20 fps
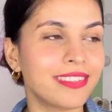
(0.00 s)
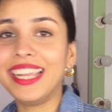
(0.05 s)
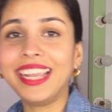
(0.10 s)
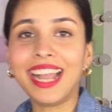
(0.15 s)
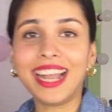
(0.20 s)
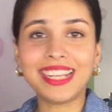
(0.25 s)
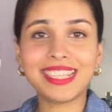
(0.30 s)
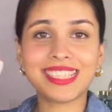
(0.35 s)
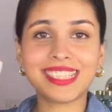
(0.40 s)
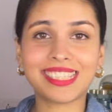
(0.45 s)
He
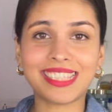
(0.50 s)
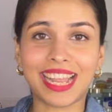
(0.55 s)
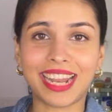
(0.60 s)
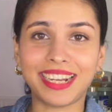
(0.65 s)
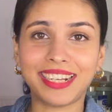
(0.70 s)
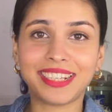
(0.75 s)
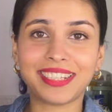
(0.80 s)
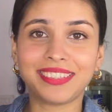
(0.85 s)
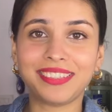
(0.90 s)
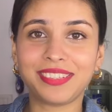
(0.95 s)
has
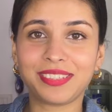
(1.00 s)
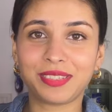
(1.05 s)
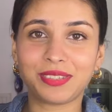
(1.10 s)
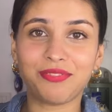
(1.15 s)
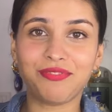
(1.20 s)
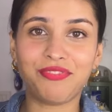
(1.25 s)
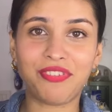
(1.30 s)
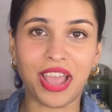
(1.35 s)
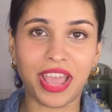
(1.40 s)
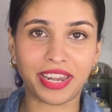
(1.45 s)
sent this
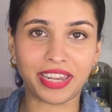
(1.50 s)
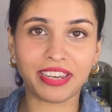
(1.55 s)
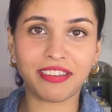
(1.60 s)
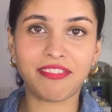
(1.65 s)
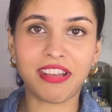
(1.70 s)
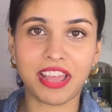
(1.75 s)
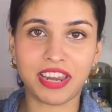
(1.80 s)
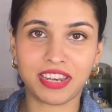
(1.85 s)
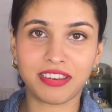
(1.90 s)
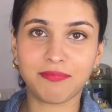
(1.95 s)
very
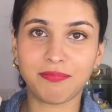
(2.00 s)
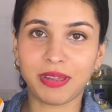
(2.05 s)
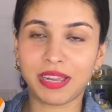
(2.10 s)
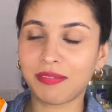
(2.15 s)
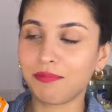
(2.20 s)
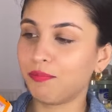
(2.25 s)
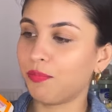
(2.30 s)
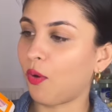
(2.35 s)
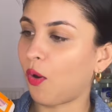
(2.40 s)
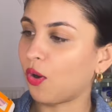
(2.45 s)
very
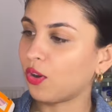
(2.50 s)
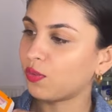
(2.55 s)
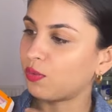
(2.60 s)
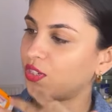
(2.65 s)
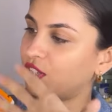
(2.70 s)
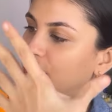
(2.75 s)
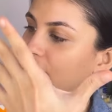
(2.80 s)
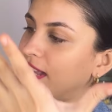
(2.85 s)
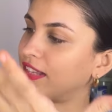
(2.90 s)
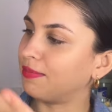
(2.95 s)
big box
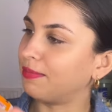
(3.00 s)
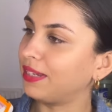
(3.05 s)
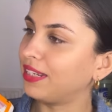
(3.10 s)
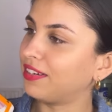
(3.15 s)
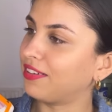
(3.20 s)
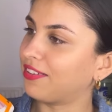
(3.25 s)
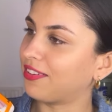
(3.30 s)
which has been